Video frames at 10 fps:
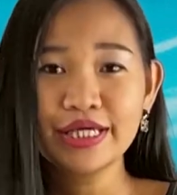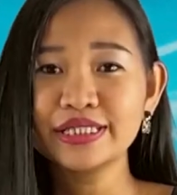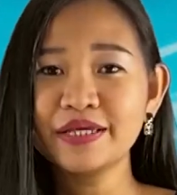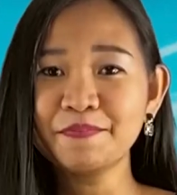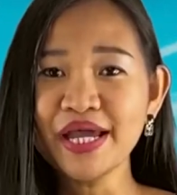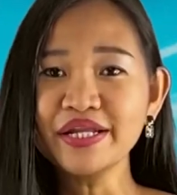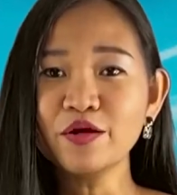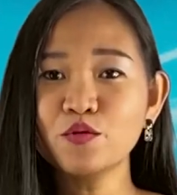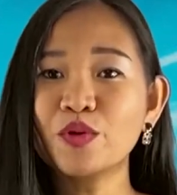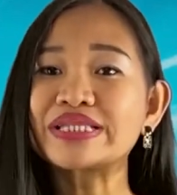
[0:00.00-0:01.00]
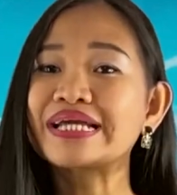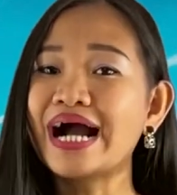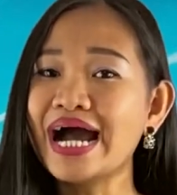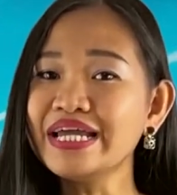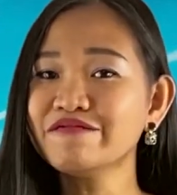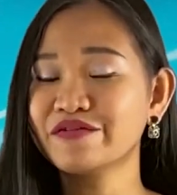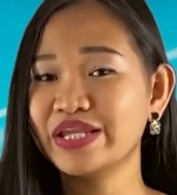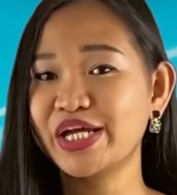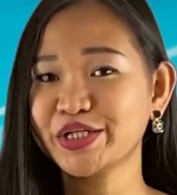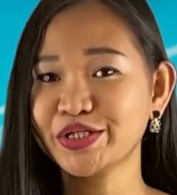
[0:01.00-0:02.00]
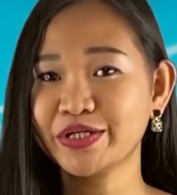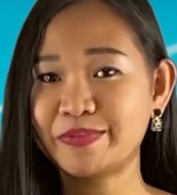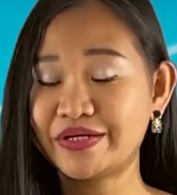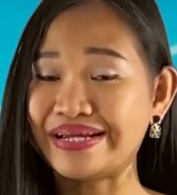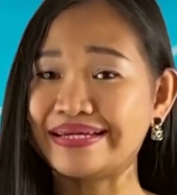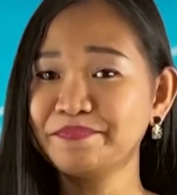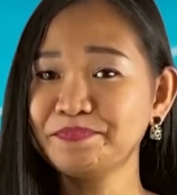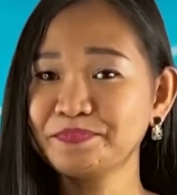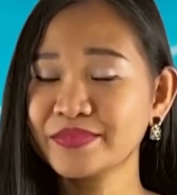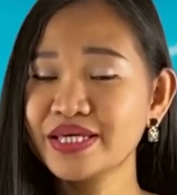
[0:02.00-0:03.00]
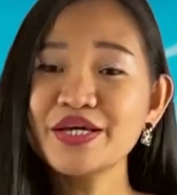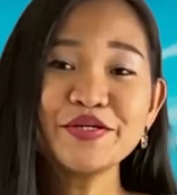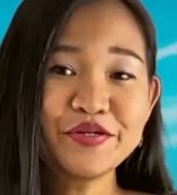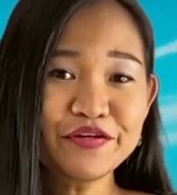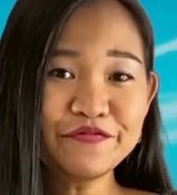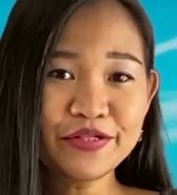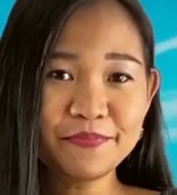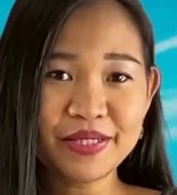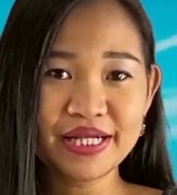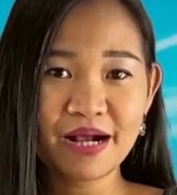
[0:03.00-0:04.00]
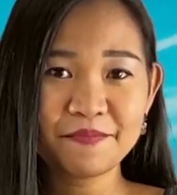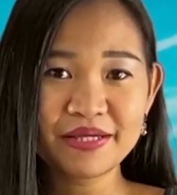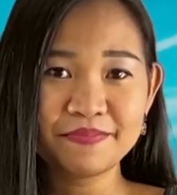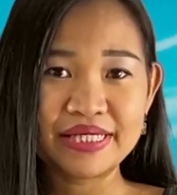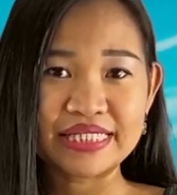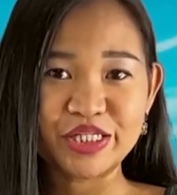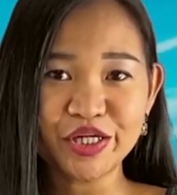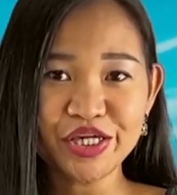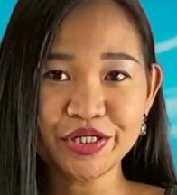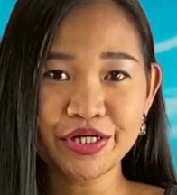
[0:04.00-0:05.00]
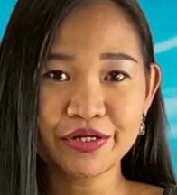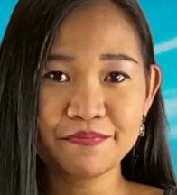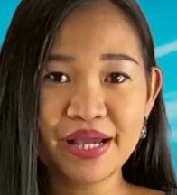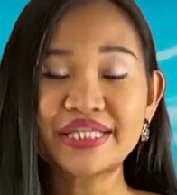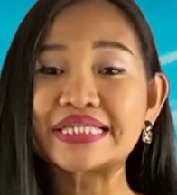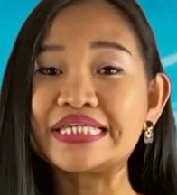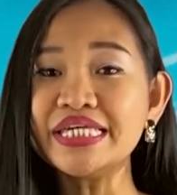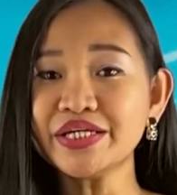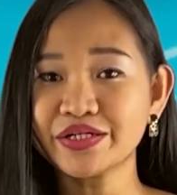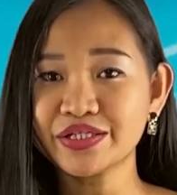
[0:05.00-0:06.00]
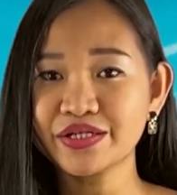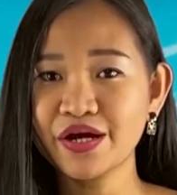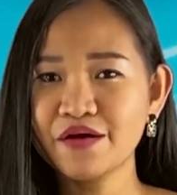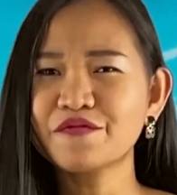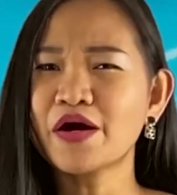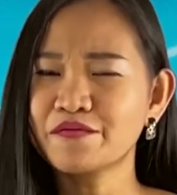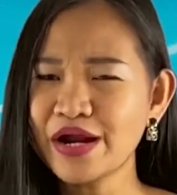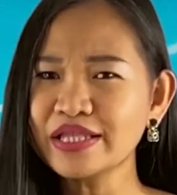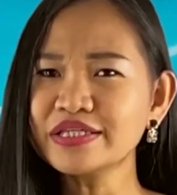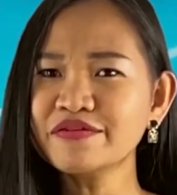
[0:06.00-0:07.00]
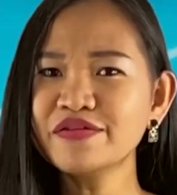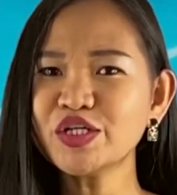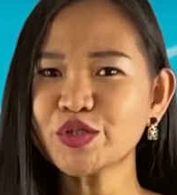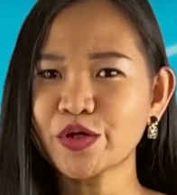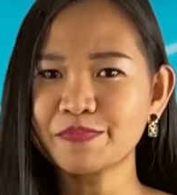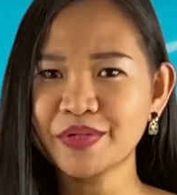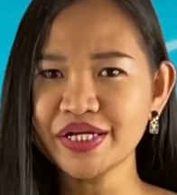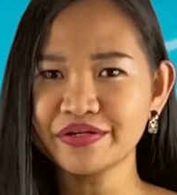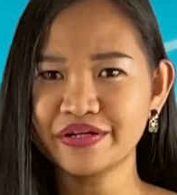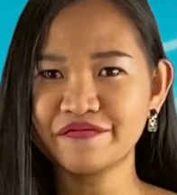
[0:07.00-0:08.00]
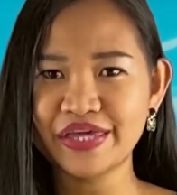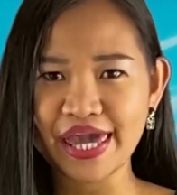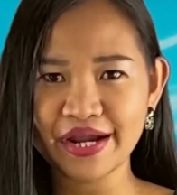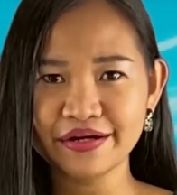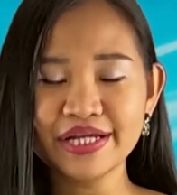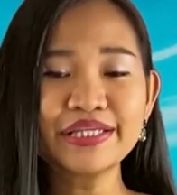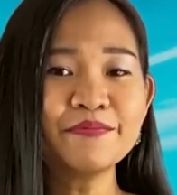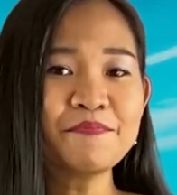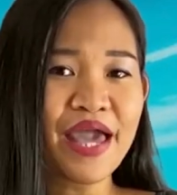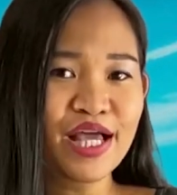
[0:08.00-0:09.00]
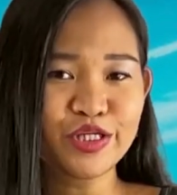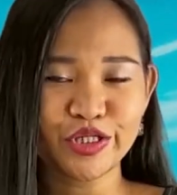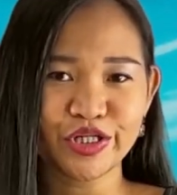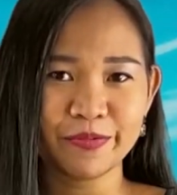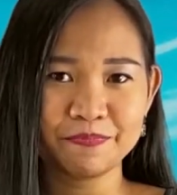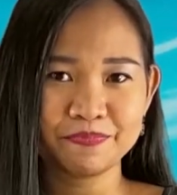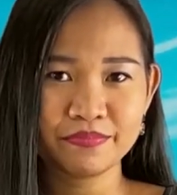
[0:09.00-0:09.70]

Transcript: Depending on what kind of relationship you're in, your Filipina might be exchanging her best years for a relatively short period of care and companionship.